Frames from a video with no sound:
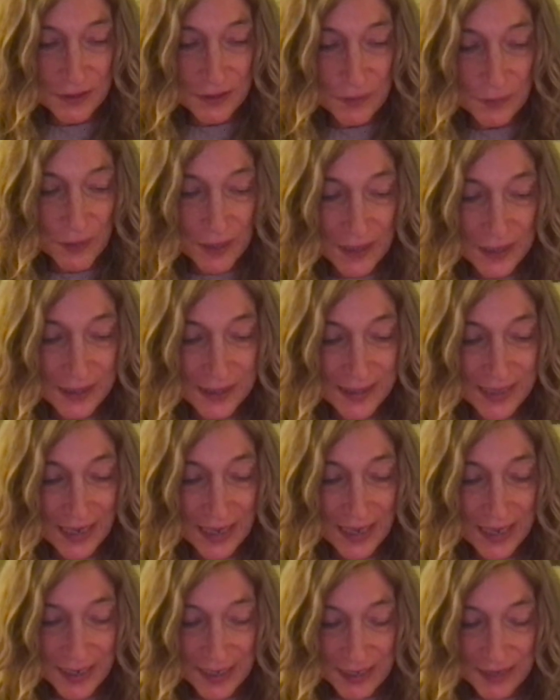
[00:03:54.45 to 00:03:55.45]
What it's
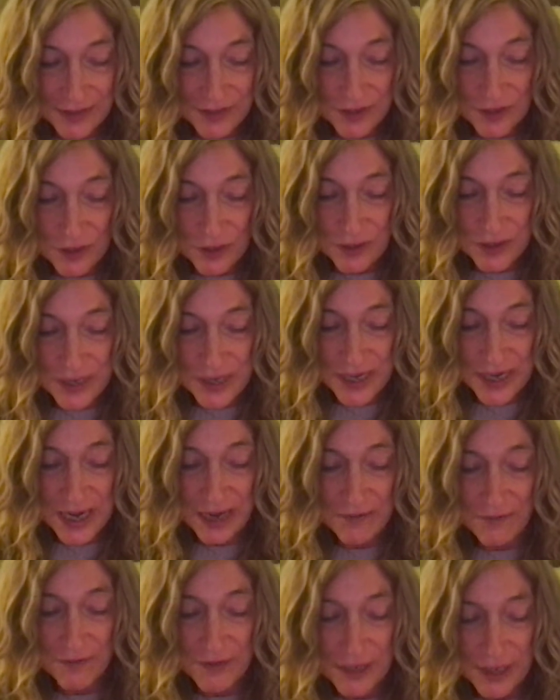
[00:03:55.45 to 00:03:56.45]
saying is those that
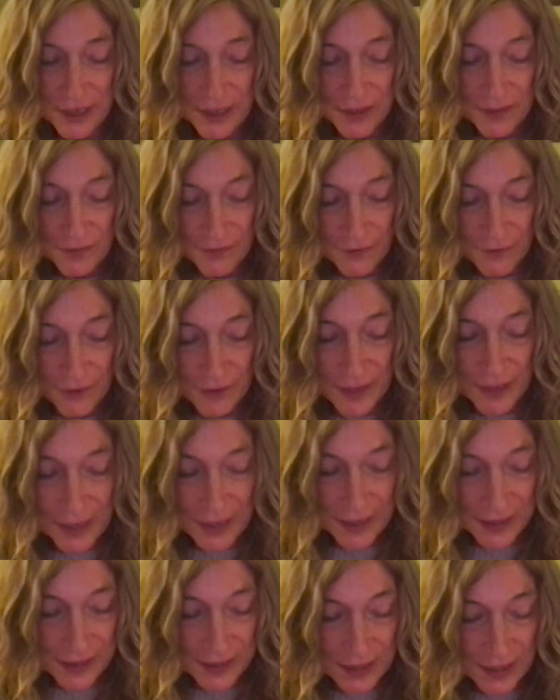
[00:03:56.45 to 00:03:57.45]
have t for
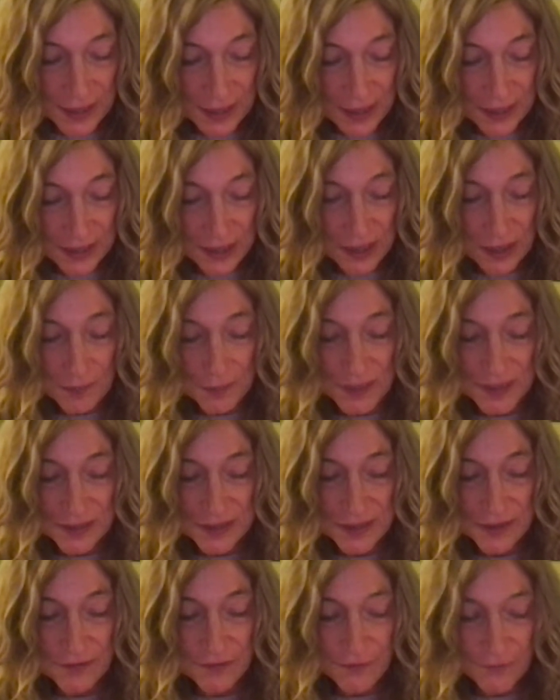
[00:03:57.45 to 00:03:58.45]
it come as
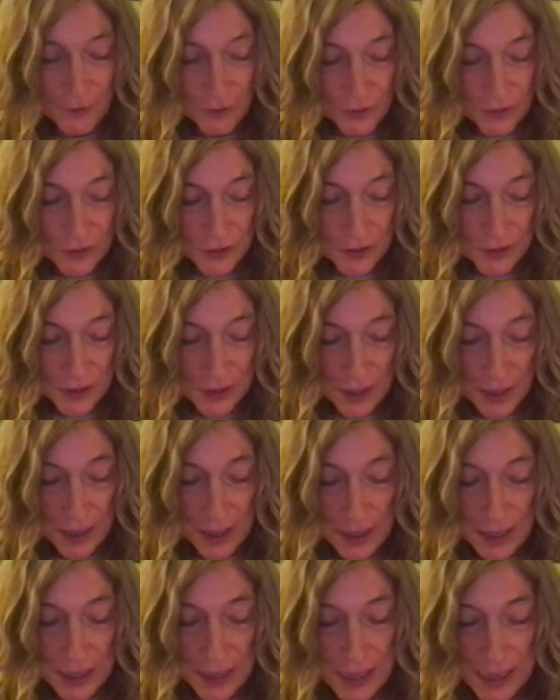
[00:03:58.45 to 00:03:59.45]
the first,
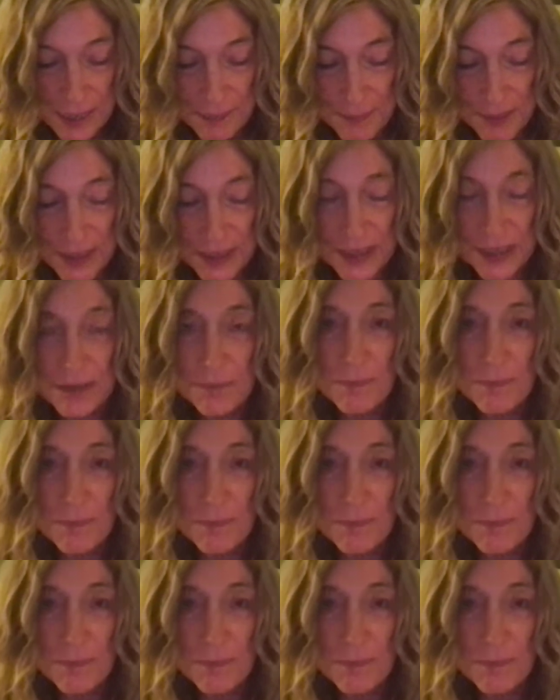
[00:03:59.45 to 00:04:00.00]
meaning